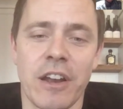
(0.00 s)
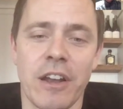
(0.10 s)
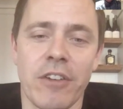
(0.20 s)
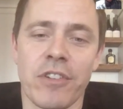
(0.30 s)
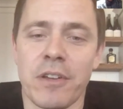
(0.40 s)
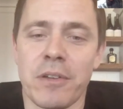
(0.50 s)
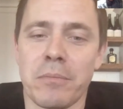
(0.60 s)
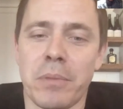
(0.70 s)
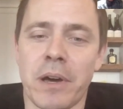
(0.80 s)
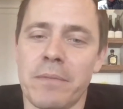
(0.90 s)
off.
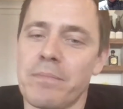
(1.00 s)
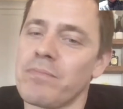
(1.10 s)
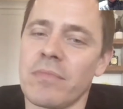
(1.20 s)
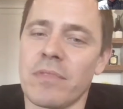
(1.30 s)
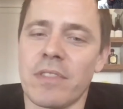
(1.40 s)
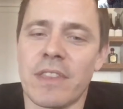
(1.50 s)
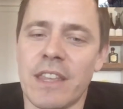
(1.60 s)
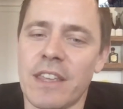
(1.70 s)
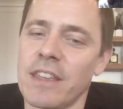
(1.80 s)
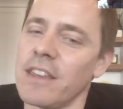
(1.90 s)
But
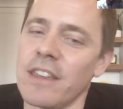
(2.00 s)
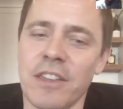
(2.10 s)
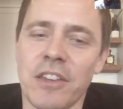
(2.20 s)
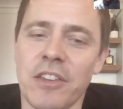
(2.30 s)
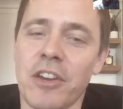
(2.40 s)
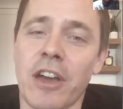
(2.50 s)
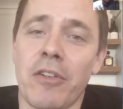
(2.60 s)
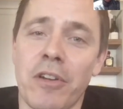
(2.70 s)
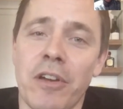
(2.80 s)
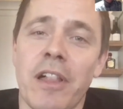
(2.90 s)
you
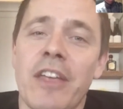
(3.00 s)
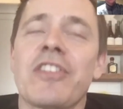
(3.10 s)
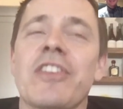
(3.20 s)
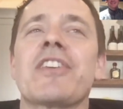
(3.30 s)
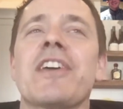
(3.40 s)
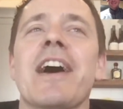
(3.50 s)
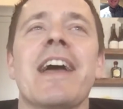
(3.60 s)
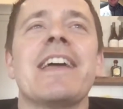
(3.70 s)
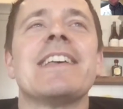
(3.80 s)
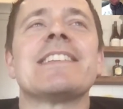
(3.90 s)
got to realize this
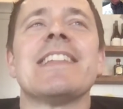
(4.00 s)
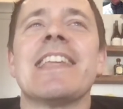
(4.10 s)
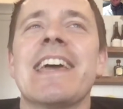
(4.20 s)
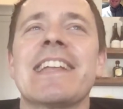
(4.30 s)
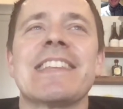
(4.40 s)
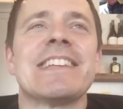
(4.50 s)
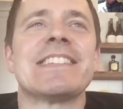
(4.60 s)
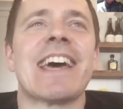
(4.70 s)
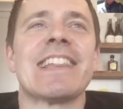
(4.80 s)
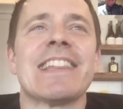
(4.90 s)
guy, his length and
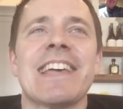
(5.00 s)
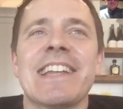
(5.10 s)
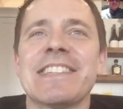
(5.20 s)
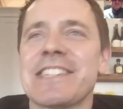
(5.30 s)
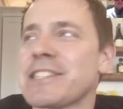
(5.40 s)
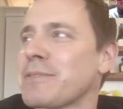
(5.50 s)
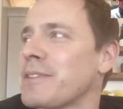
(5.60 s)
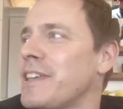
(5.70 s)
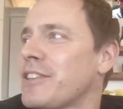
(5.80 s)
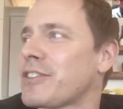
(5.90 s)
his athleticism,
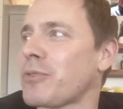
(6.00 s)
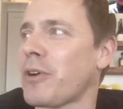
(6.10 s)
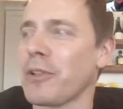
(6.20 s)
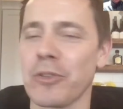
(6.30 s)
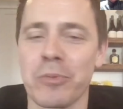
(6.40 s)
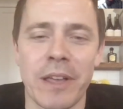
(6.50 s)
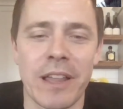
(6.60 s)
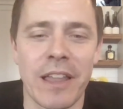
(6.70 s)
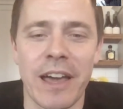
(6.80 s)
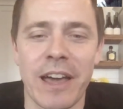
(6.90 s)
and he swallows me
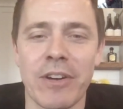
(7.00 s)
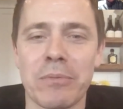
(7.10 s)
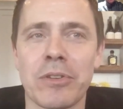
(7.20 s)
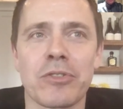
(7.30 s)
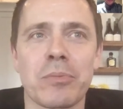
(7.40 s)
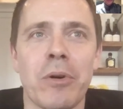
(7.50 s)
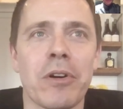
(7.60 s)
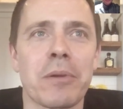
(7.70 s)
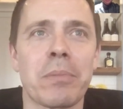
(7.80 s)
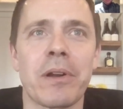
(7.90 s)
alive. I'm so
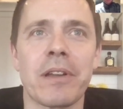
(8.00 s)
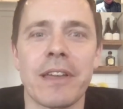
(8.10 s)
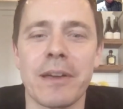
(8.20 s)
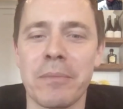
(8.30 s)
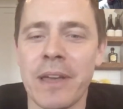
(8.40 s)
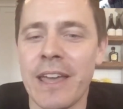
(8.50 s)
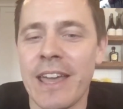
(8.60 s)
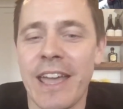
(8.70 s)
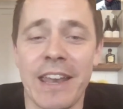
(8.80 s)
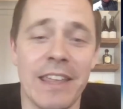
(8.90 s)
small compared to him,
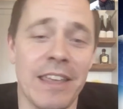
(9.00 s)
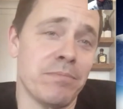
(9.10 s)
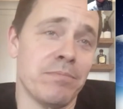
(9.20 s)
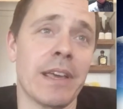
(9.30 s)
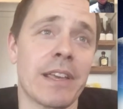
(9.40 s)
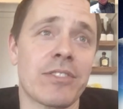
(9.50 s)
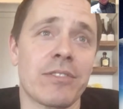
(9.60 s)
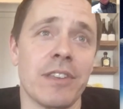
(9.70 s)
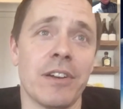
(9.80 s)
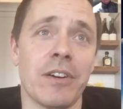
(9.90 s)
and he
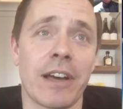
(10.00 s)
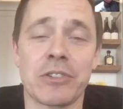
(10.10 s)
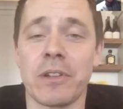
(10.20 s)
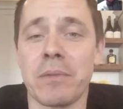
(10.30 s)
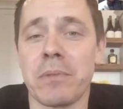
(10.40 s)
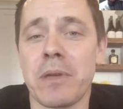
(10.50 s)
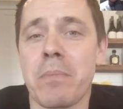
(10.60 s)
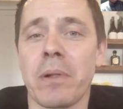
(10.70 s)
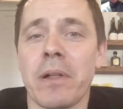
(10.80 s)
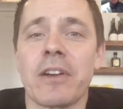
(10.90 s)
makes actual
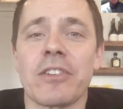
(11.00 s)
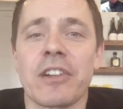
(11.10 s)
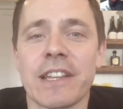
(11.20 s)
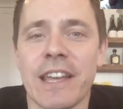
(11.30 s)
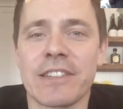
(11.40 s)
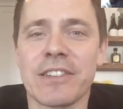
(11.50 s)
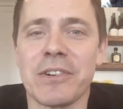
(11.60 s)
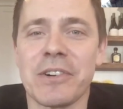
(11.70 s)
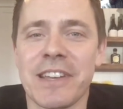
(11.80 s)
NBA players look like that too.